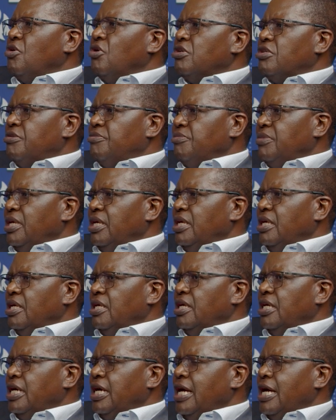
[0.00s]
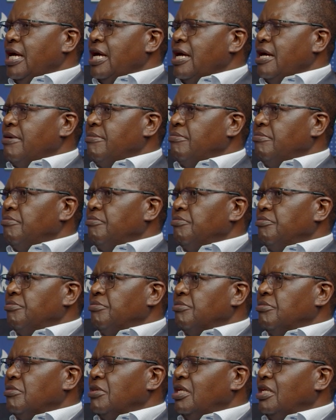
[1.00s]
got me,
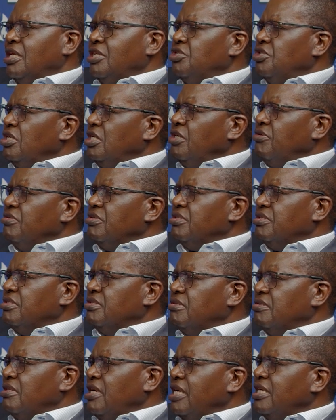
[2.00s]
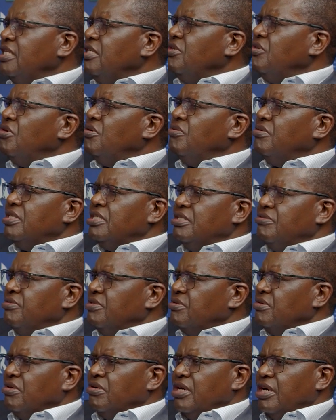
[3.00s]
initially I didn't know what
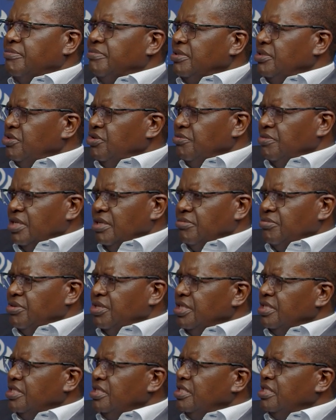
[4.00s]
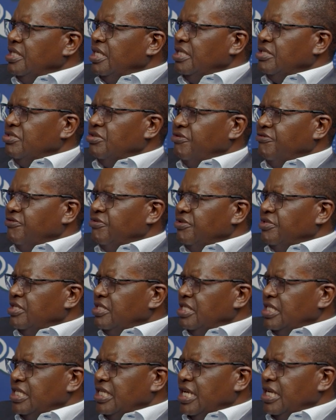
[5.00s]
was going to happen to me in prison and so forth
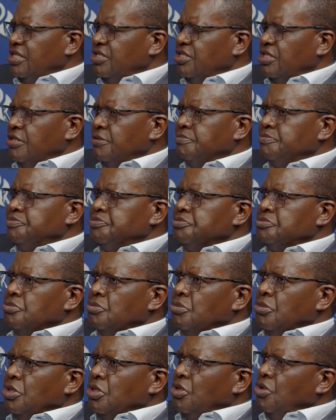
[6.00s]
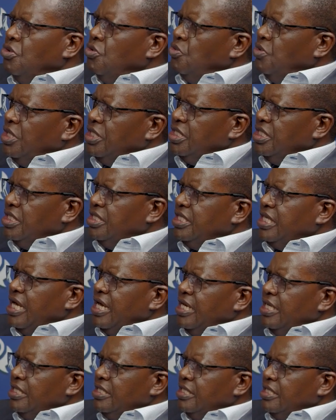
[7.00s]
in detention. Went
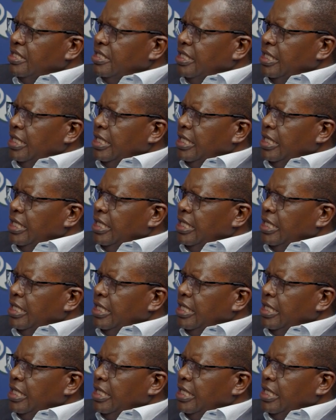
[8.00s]
inside.